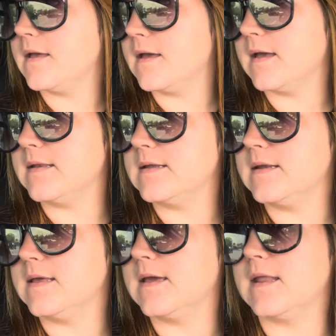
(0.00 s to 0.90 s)
I
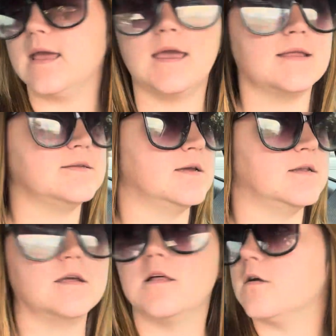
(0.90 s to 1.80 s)
did get a
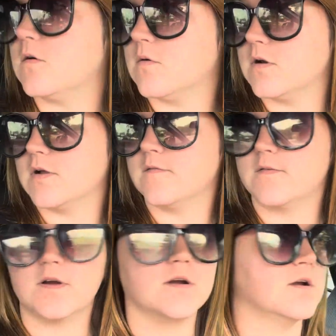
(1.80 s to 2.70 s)
$10 order
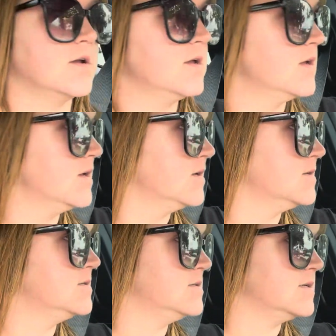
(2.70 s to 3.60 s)
for
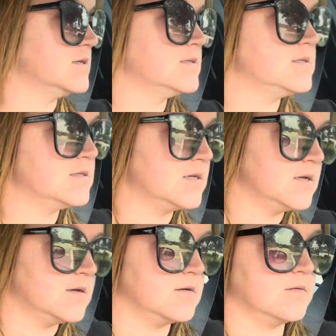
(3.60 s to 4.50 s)
six
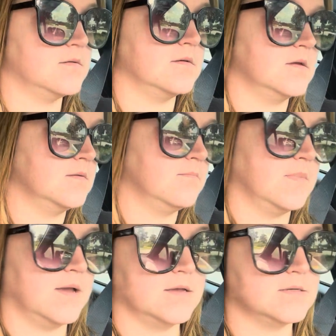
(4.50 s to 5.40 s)

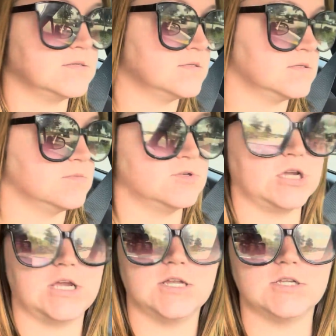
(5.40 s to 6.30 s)
miles and some
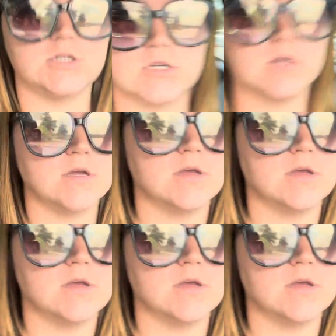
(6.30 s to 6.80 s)
change.